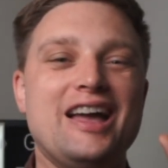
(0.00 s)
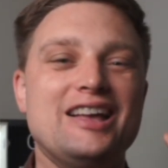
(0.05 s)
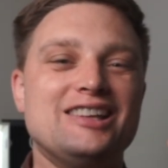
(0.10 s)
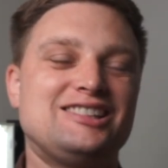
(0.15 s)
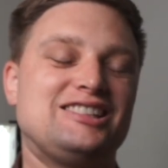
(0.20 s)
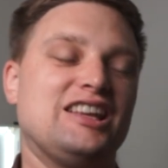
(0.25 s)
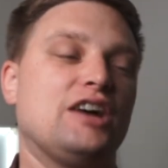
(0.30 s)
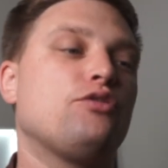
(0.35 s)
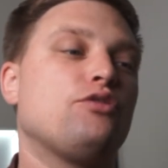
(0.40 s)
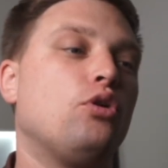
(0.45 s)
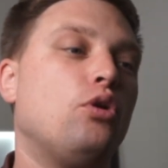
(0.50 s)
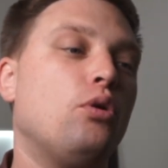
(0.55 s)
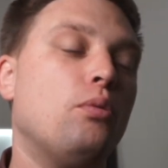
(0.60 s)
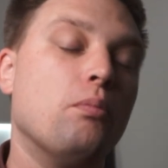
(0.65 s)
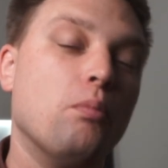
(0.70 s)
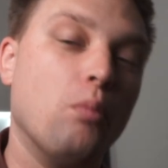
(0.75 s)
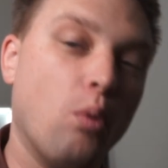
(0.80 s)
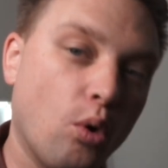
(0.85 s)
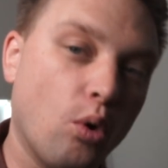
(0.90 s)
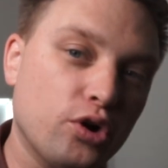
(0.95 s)
several
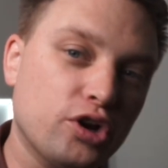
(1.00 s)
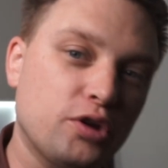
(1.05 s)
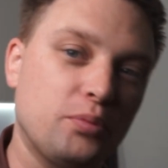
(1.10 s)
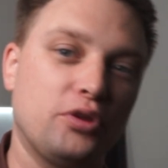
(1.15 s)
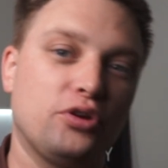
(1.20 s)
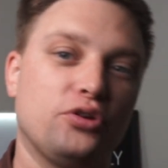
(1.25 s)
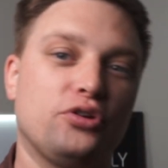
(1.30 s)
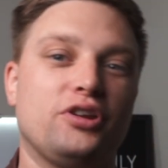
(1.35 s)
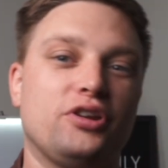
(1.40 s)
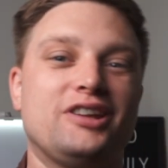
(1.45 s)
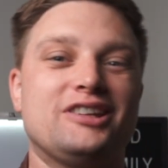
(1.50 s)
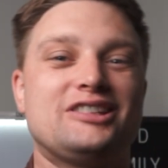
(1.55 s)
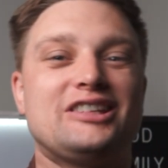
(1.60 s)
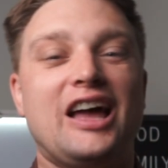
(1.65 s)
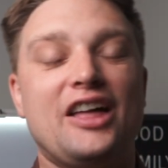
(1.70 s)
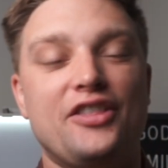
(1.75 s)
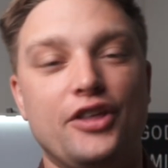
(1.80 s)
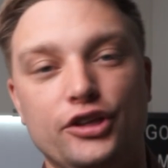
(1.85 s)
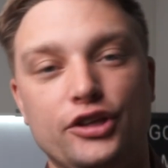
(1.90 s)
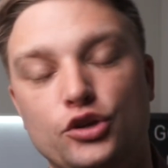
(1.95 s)
more communities
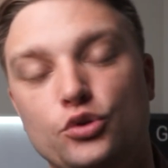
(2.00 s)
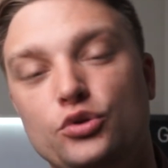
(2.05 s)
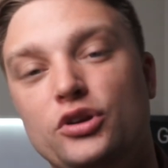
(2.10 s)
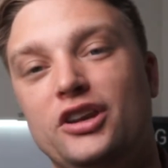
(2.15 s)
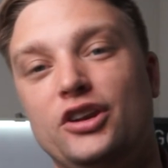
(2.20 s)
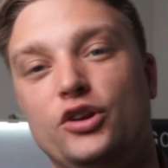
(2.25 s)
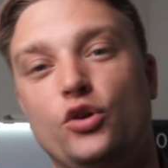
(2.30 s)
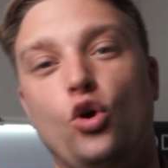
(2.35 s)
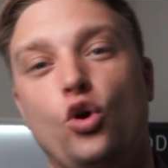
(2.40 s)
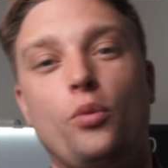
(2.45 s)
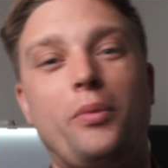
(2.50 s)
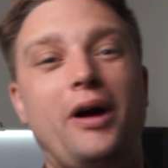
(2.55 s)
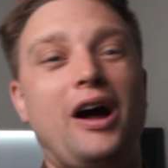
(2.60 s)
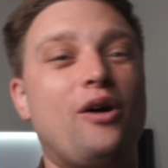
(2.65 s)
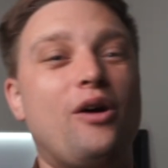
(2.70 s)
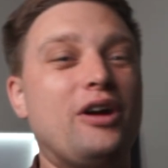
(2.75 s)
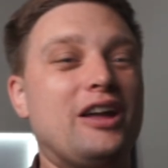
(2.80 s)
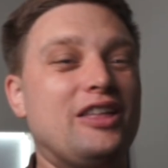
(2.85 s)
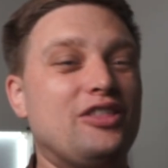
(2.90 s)
that you need to know about,